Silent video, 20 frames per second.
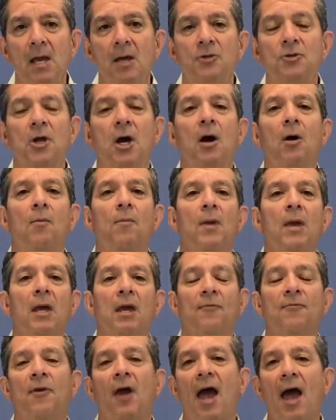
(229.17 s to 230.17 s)
So,
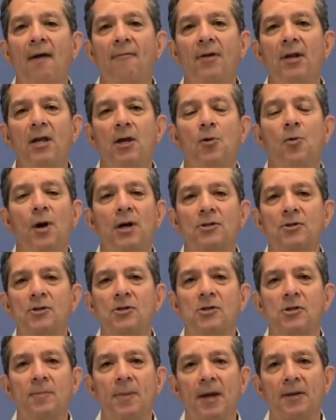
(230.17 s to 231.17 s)
if you have any
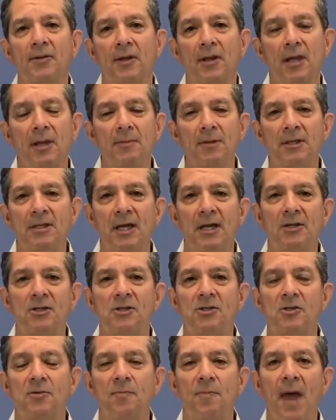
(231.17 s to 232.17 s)
questions about the
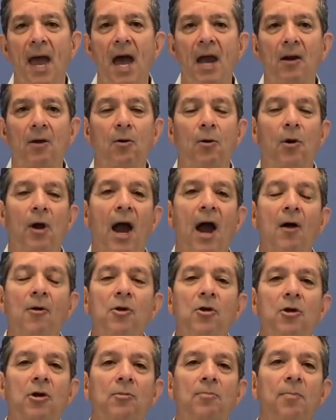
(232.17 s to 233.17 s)
limitations of matter or how
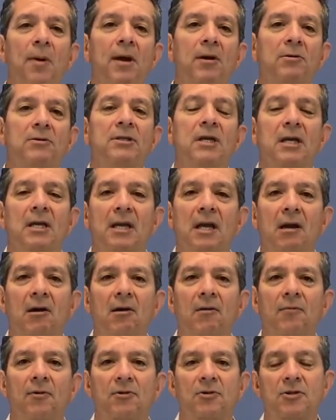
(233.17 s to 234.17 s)
you can better take care
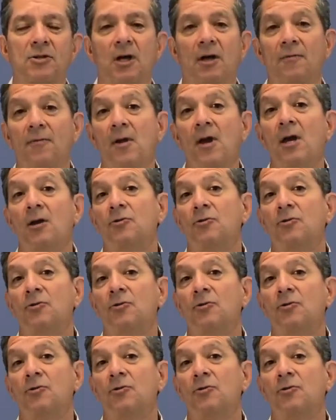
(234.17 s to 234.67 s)
of yourself